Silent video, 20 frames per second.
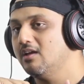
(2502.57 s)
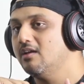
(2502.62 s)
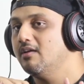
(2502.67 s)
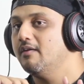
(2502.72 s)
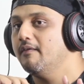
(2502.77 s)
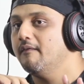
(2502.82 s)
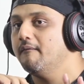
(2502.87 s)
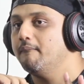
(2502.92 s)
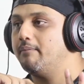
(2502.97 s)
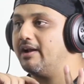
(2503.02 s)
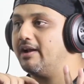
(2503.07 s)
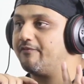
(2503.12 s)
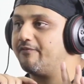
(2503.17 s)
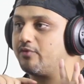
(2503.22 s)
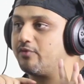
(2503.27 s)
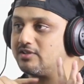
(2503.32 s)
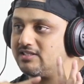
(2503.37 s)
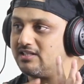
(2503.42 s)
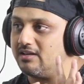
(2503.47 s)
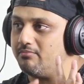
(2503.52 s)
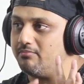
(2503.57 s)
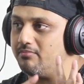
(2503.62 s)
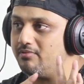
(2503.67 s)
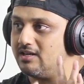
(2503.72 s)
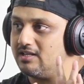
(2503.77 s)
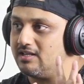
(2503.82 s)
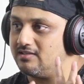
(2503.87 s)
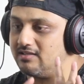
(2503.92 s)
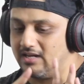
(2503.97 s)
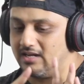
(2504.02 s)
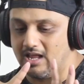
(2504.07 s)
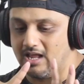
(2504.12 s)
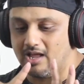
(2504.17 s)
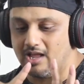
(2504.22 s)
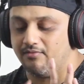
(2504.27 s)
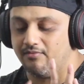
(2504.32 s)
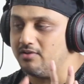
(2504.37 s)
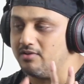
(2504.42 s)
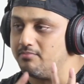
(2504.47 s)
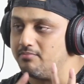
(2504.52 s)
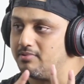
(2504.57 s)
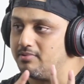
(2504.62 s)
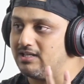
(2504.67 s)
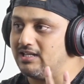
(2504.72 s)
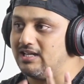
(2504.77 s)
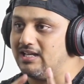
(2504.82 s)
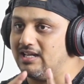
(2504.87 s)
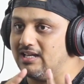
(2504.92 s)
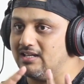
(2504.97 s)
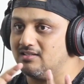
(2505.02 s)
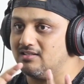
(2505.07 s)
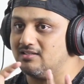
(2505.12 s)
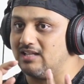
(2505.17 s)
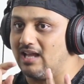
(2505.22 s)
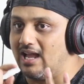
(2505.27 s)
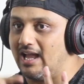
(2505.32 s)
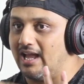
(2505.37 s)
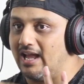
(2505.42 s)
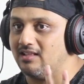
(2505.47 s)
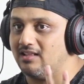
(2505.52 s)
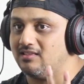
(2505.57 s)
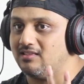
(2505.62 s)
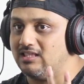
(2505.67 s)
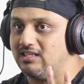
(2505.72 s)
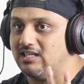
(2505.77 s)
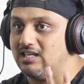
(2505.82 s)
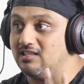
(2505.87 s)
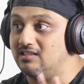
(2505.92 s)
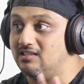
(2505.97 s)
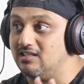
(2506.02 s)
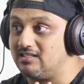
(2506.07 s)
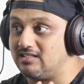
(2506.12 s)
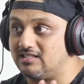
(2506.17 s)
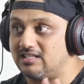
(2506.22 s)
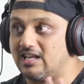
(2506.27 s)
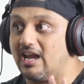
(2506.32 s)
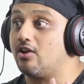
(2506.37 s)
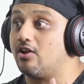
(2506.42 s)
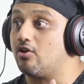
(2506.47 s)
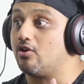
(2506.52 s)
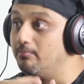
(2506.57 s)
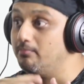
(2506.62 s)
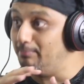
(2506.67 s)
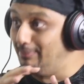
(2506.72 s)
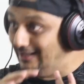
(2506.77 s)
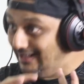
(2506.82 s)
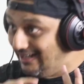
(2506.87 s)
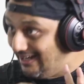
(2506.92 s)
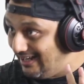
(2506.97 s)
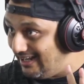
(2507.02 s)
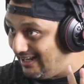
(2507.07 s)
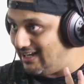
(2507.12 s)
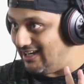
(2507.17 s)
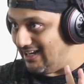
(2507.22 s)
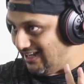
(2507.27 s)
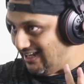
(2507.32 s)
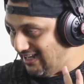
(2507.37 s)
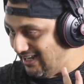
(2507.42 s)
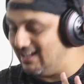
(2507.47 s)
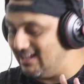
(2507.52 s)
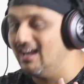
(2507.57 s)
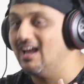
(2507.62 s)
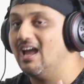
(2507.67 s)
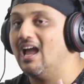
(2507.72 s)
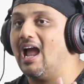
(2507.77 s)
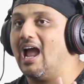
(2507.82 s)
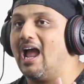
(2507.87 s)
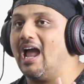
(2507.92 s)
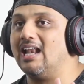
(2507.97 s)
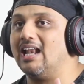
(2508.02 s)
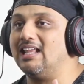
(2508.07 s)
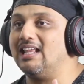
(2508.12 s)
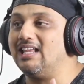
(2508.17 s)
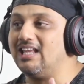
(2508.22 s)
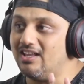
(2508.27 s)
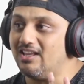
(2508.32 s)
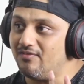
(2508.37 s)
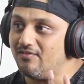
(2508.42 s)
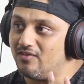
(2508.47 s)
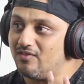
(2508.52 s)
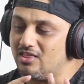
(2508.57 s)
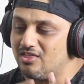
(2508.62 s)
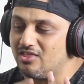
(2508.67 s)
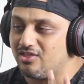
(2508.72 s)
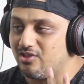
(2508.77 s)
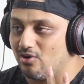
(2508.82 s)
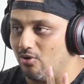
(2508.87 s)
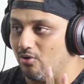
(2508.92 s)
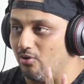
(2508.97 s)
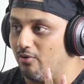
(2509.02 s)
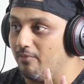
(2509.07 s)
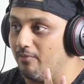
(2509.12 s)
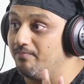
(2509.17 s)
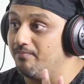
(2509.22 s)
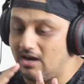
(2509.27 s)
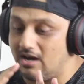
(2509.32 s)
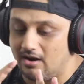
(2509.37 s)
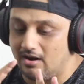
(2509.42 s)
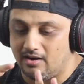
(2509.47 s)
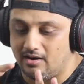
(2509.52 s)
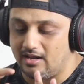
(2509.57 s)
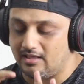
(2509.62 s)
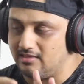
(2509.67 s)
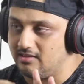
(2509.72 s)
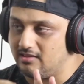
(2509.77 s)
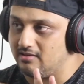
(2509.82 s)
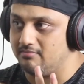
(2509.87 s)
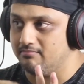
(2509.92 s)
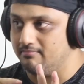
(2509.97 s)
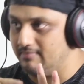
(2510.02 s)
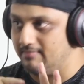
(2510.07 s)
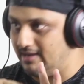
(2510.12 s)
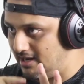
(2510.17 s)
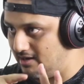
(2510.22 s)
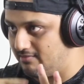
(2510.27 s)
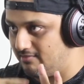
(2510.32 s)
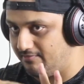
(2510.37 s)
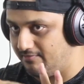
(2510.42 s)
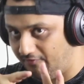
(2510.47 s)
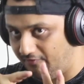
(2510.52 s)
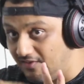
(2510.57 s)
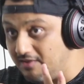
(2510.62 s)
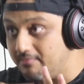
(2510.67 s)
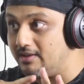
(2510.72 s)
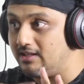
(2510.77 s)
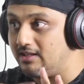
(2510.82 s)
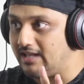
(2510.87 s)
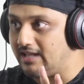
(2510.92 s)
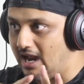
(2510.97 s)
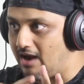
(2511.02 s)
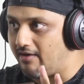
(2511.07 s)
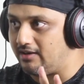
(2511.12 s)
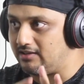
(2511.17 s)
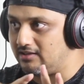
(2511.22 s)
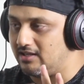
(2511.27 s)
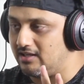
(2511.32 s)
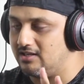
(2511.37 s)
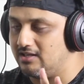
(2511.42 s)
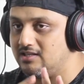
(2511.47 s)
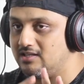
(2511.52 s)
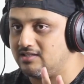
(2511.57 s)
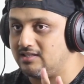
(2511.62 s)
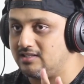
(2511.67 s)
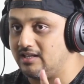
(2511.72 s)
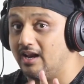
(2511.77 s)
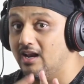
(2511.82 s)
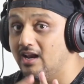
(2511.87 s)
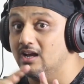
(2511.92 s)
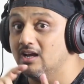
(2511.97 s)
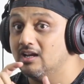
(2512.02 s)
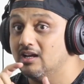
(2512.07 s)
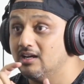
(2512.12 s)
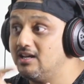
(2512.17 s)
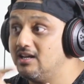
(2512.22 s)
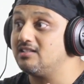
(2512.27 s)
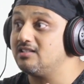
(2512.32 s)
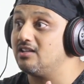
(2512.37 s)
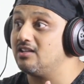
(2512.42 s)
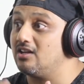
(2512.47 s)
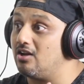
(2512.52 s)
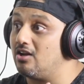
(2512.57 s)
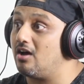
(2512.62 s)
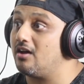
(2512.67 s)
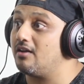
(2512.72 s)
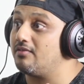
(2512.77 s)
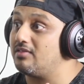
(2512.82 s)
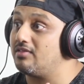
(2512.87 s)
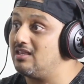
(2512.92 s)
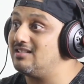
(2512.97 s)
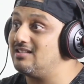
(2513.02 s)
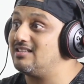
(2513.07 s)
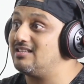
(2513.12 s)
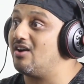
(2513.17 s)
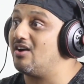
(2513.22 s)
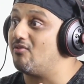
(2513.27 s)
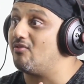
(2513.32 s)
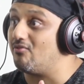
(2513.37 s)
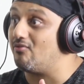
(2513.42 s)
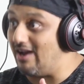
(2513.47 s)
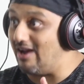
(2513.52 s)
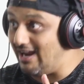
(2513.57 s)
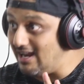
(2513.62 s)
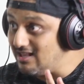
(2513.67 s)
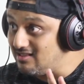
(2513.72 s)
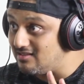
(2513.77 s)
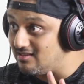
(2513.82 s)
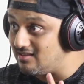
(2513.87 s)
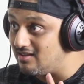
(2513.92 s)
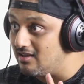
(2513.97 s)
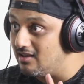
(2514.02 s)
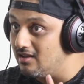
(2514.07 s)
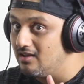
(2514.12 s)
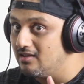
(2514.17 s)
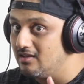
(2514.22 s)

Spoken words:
But for some reason, everybody is anti this side completely. And even though the main female character in this side does a lot of things that are right, the